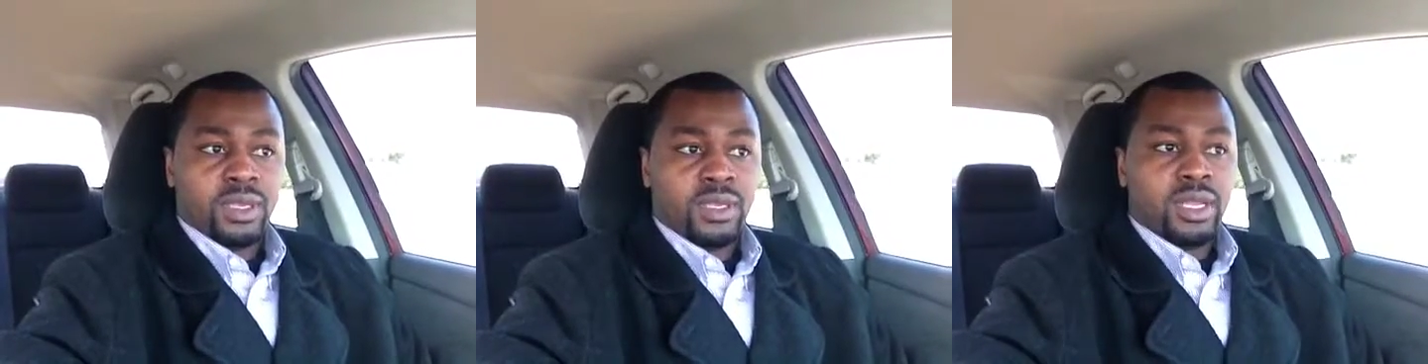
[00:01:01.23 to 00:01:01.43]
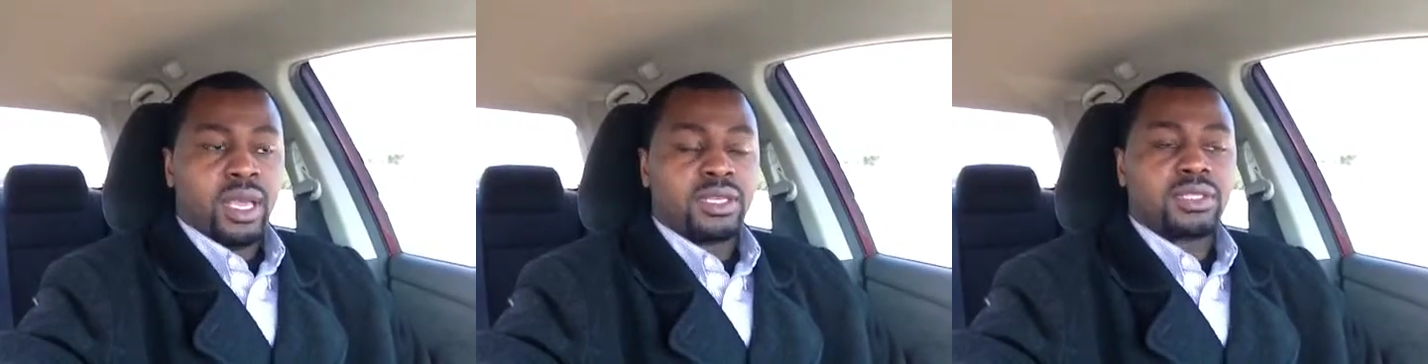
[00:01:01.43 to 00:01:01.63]

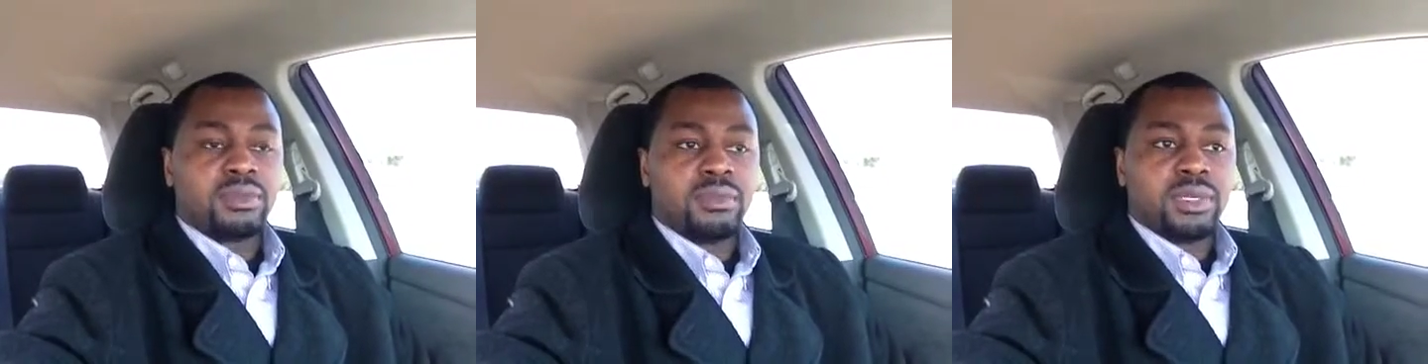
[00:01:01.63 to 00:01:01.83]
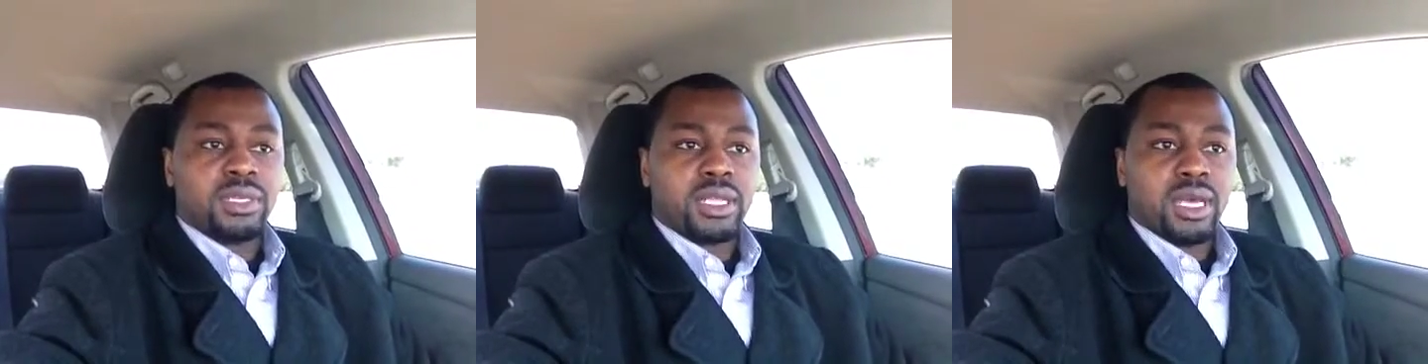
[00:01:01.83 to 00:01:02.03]

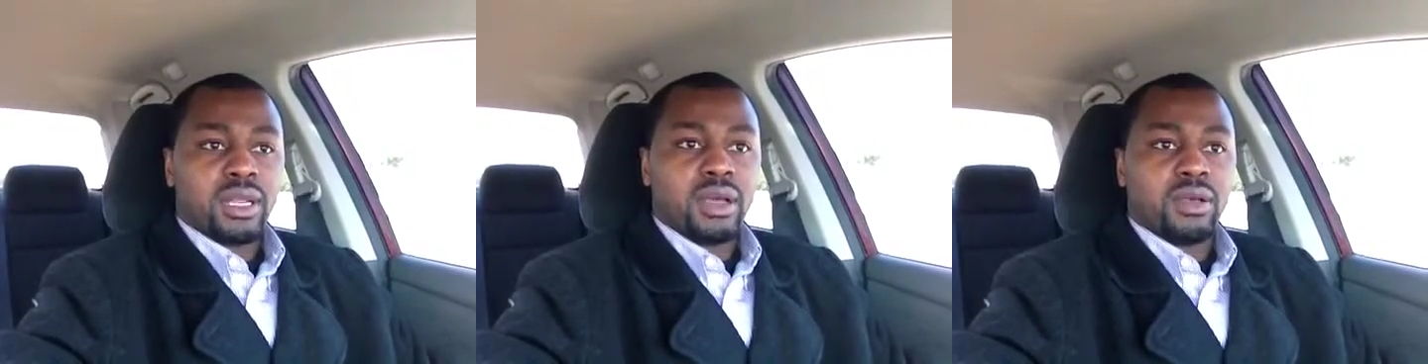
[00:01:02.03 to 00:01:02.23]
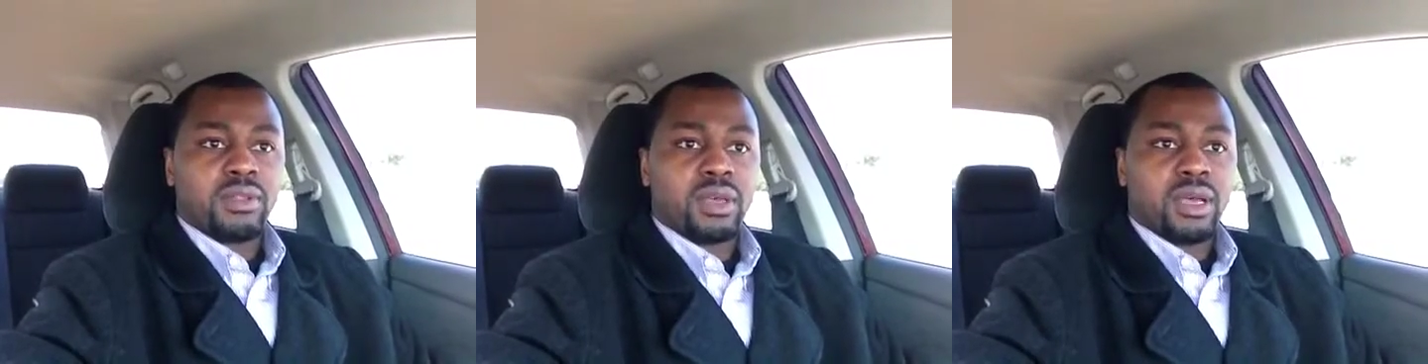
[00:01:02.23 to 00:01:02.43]
Nelson
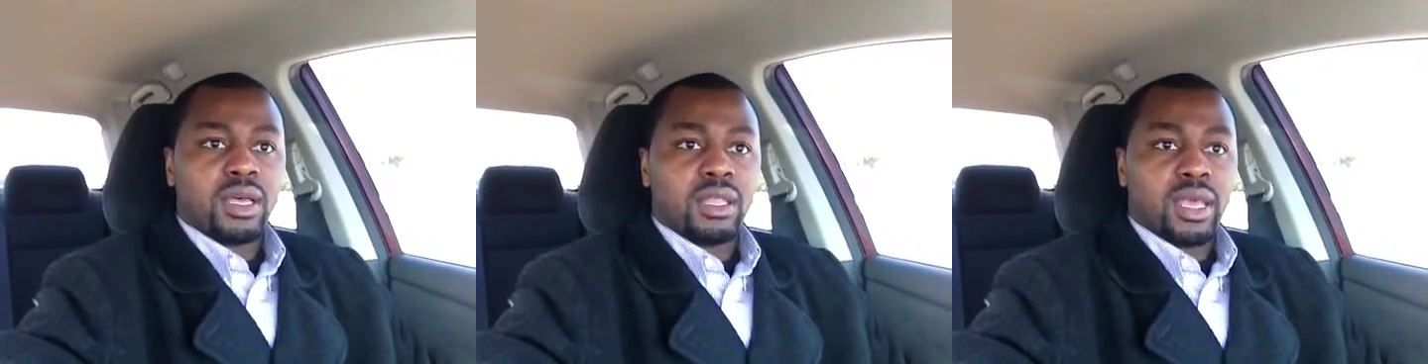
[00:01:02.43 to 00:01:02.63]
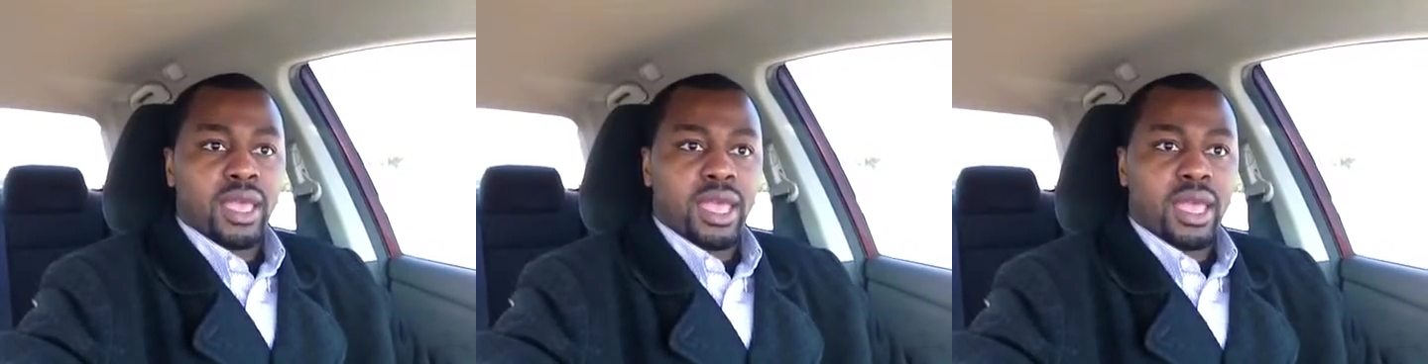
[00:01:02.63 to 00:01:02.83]
Mandela, on the
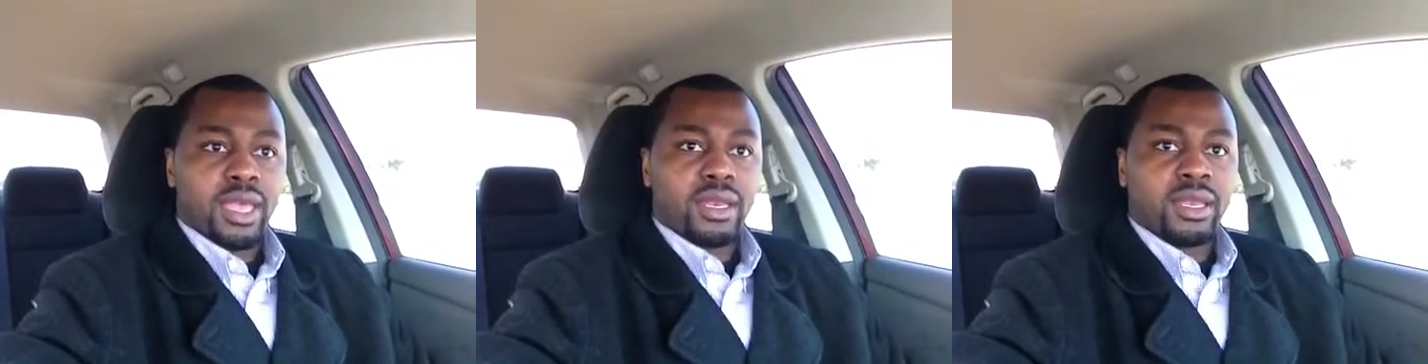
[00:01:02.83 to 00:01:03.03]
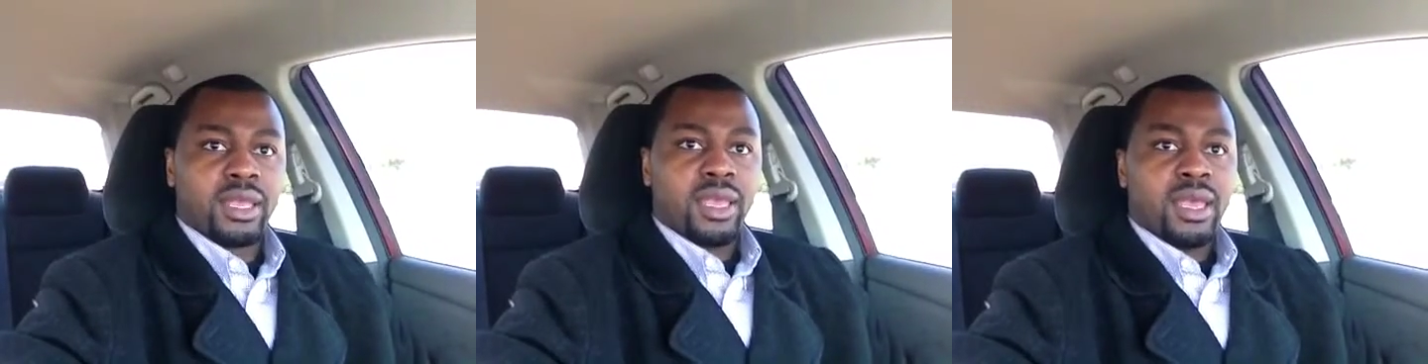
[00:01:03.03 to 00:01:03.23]
other
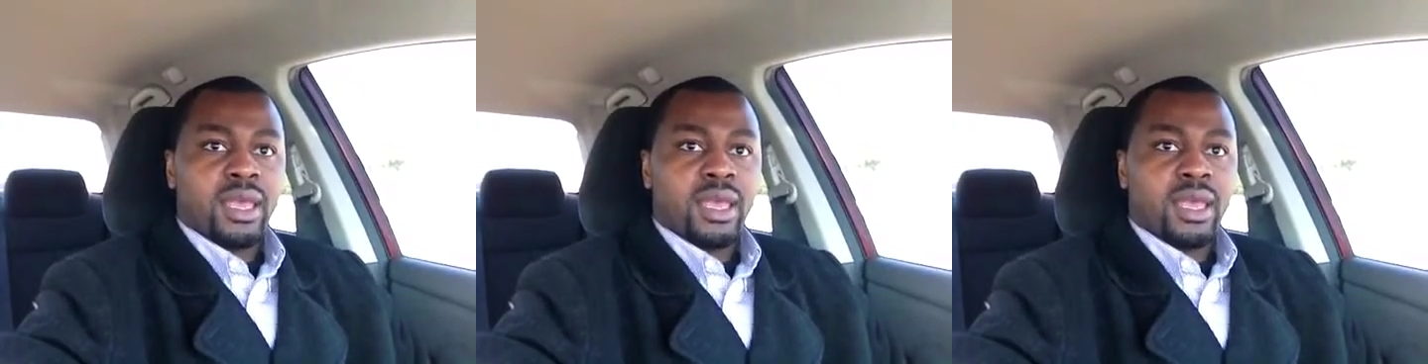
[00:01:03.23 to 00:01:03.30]
hand,